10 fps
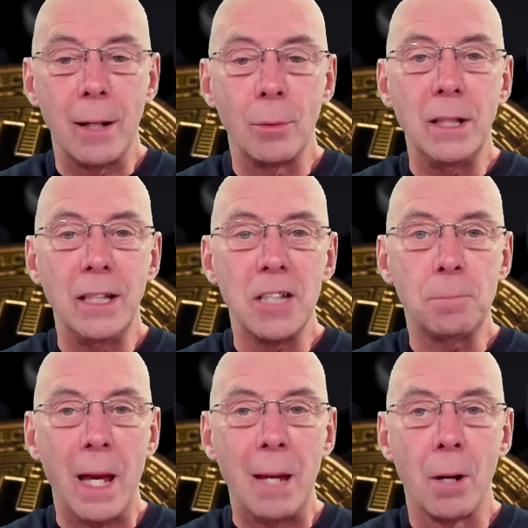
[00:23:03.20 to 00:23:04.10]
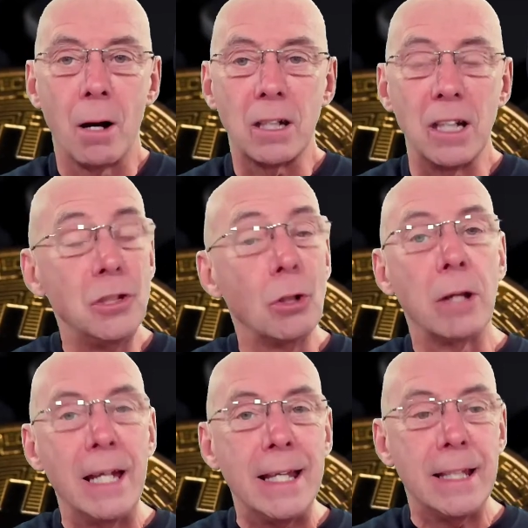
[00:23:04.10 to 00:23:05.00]
in this bear market, and you'll
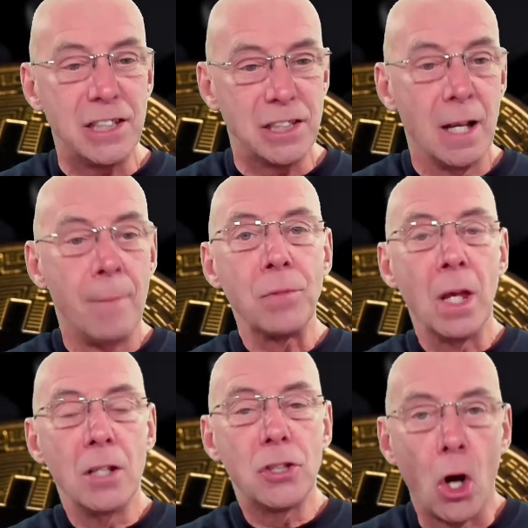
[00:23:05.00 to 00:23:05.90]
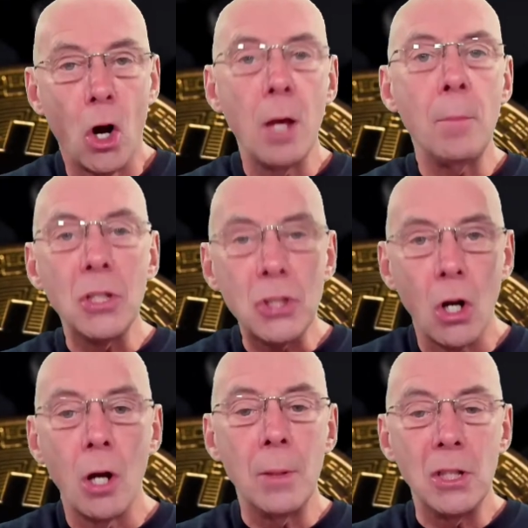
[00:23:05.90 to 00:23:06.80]
hear this time and
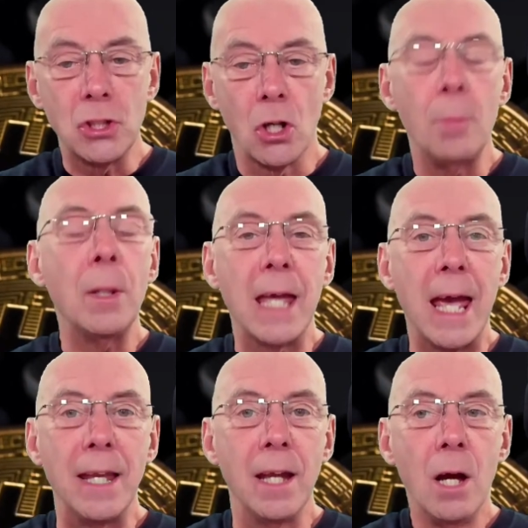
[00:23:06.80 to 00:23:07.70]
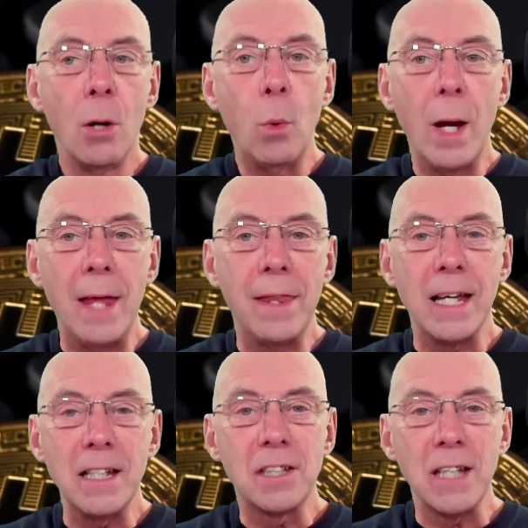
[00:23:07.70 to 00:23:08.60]
time again, where they
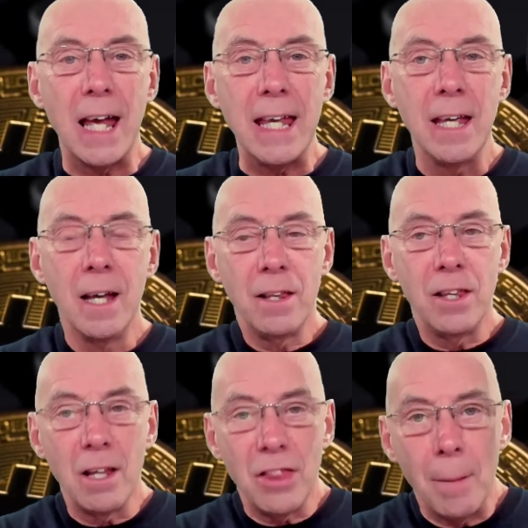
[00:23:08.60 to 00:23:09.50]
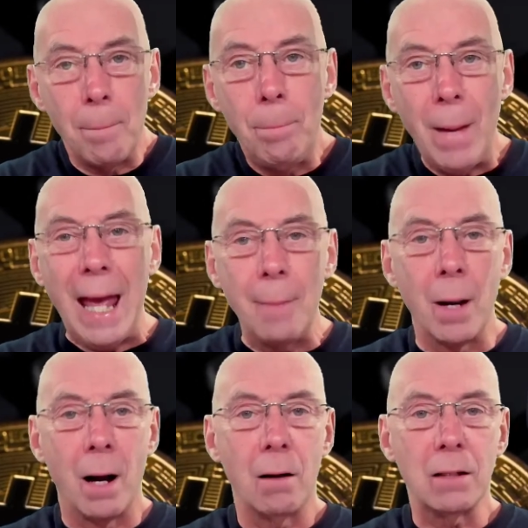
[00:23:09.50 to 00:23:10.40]
say that the bear
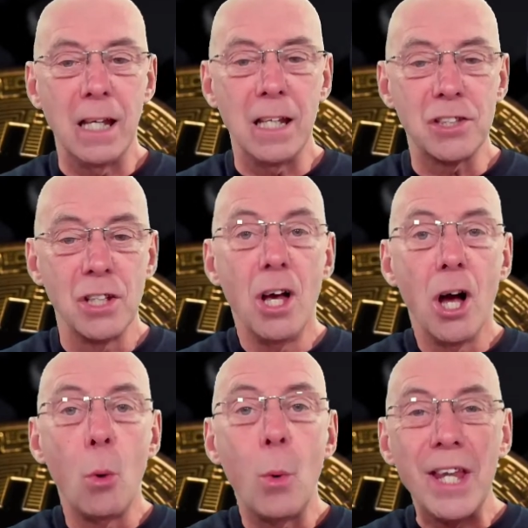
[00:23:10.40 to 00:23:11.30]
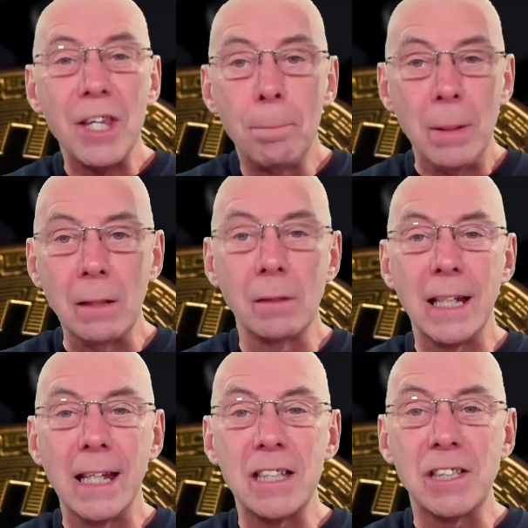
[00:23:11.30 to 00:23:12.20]
markets are where the building
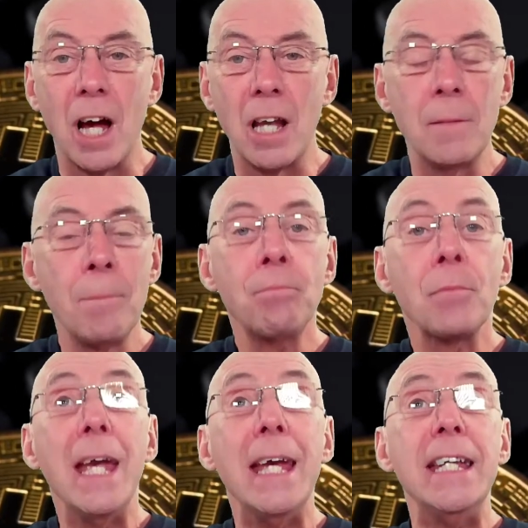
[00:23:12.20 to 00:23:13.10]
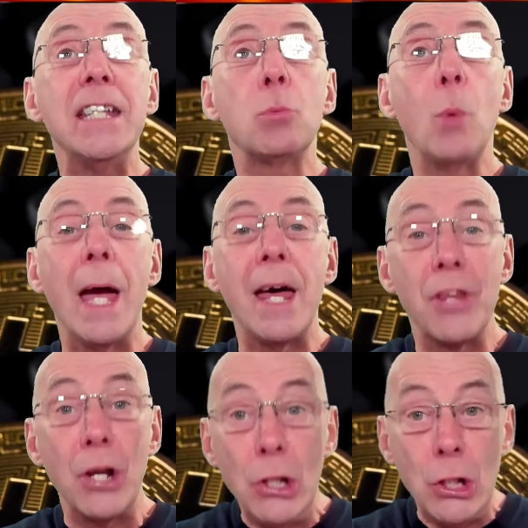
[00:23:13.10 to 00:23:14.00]
is done. It is where the
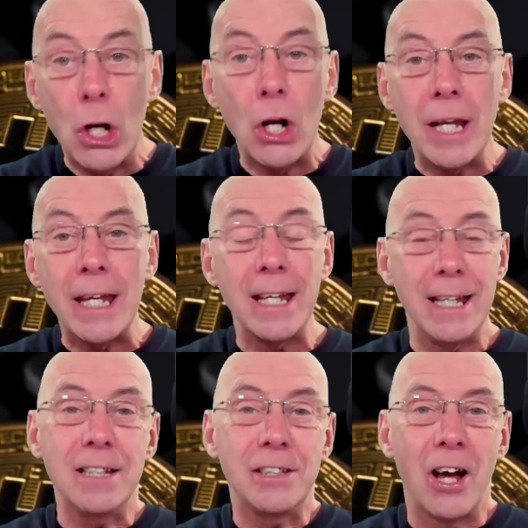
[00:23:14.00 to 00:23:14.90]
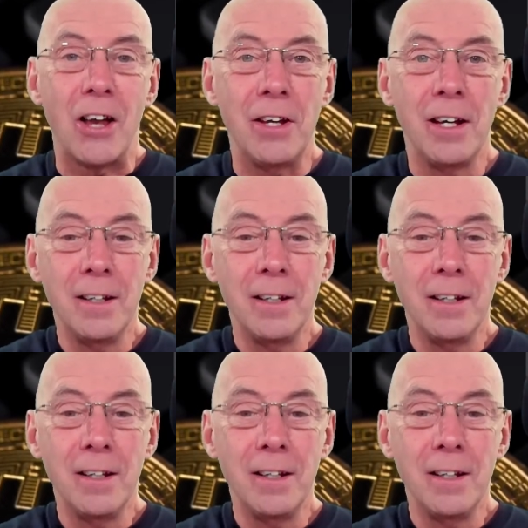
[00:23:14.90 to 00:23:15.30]
learning is done.